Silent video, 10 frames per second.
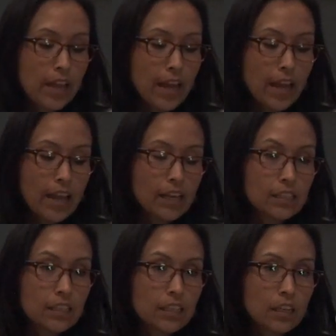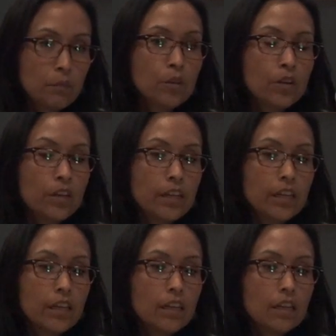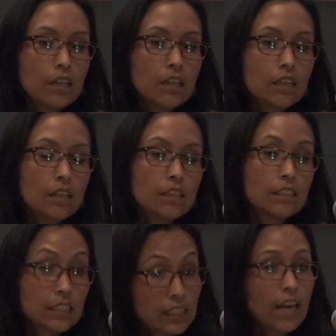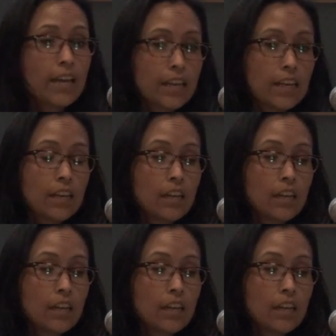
And the community decided